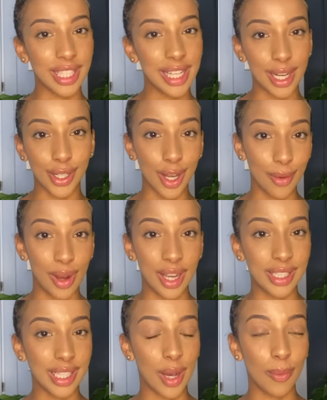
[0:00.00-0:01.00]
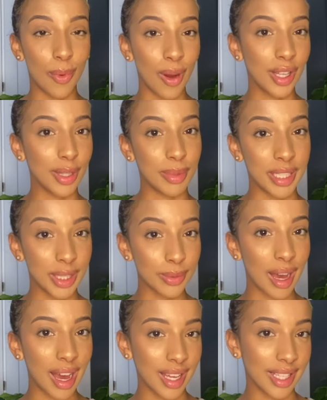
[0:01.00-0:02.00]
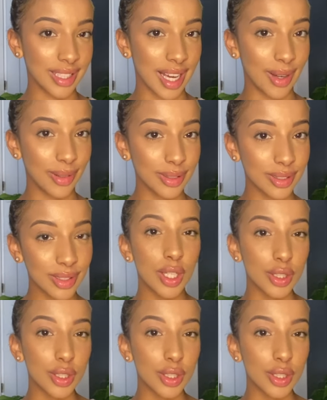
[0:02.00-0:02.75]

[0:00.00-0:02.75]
He had no idea why the police were at his house.